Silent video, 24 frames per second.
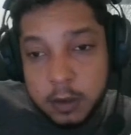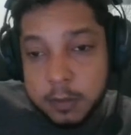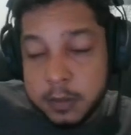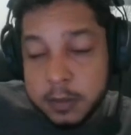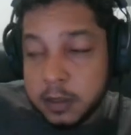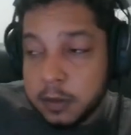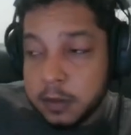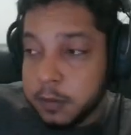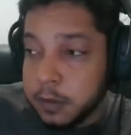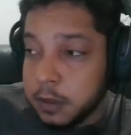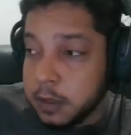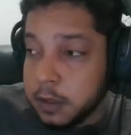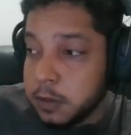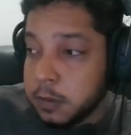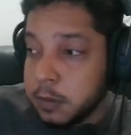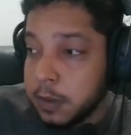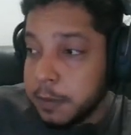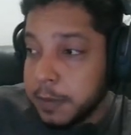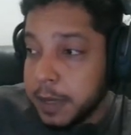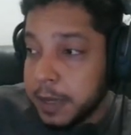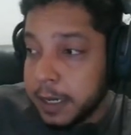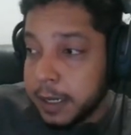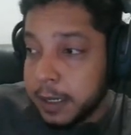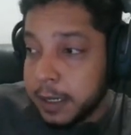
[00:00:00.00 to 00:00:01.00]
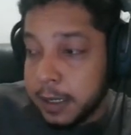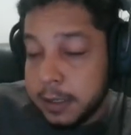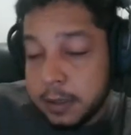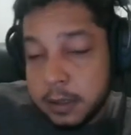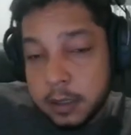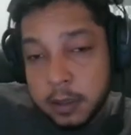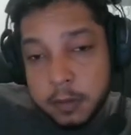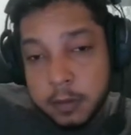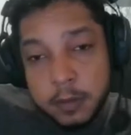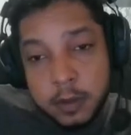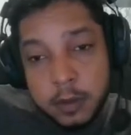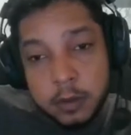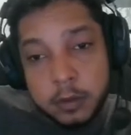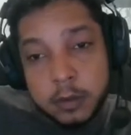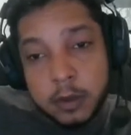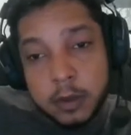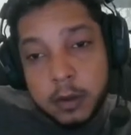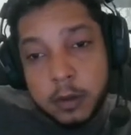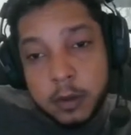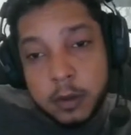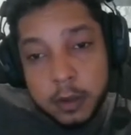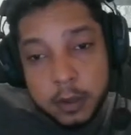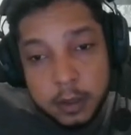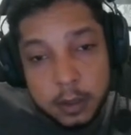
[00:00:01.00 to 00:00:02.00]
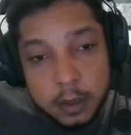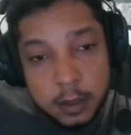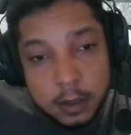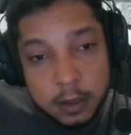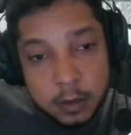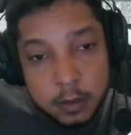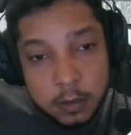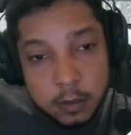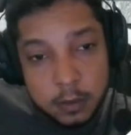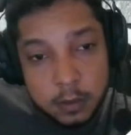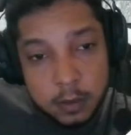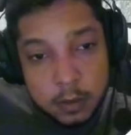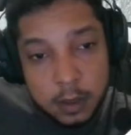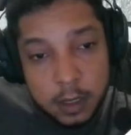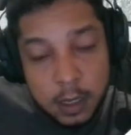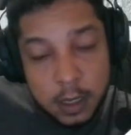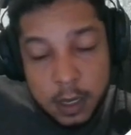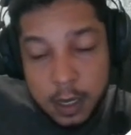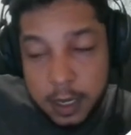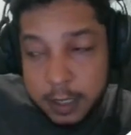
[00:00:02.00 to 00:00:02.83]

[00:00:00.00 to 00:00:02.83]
A container is like a little virtual machine running.